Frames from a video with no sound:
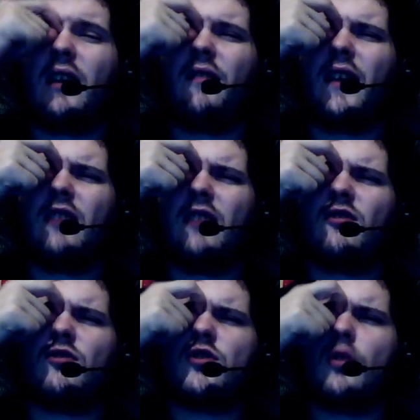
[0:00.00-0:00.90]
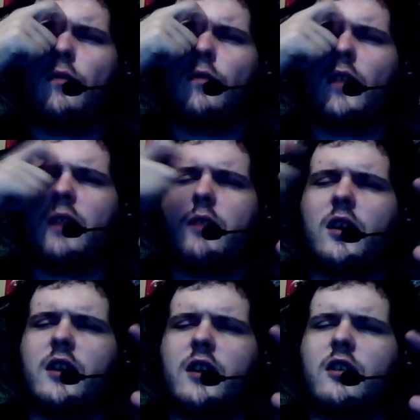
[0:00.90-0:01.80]
I think it's Shuffle,
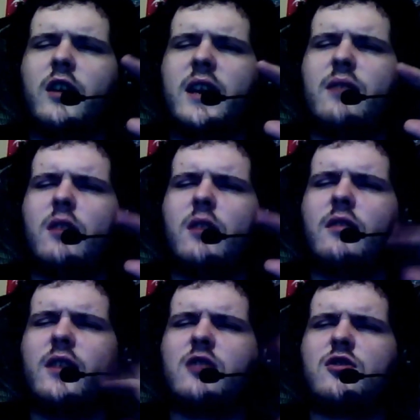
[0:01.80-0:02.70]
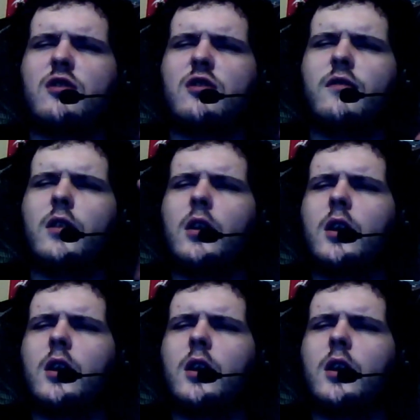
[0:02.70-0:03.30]
ironically, not Heroes, I think it's Shuffle.